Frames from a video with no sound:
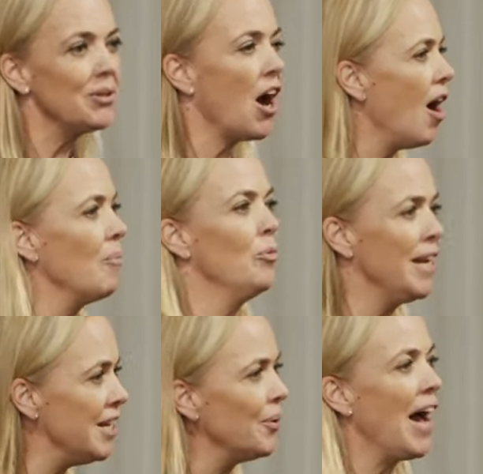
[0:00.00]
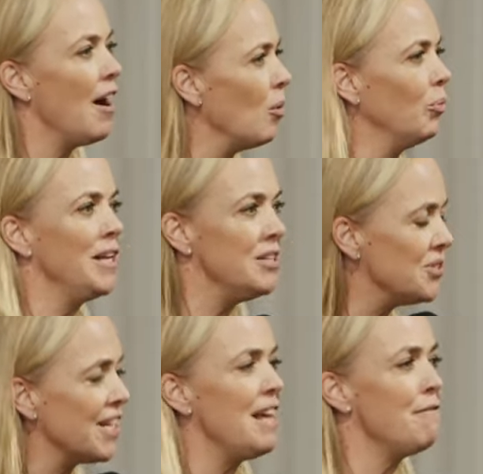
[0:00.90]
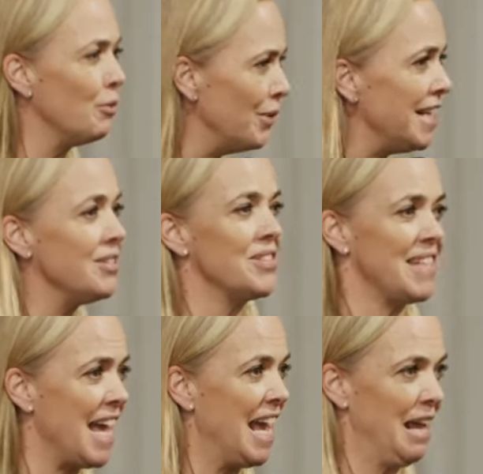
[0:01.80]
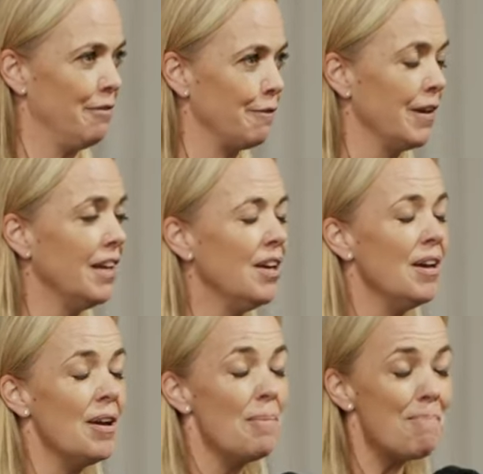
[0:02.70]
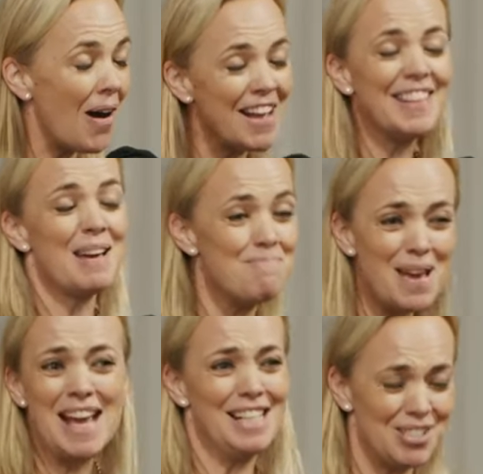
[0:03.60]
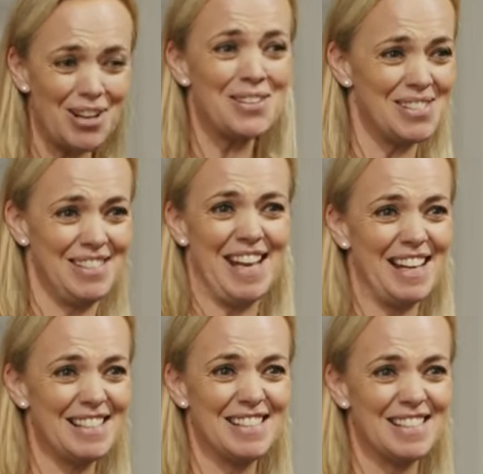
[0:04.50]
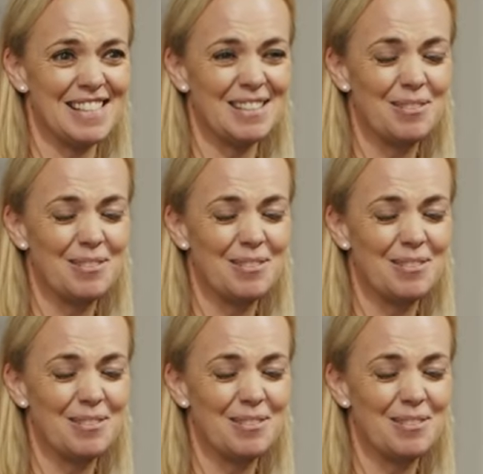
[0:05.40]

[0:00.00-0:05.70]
come? Will you help? Will you deliver? Will you save? Might there be justice?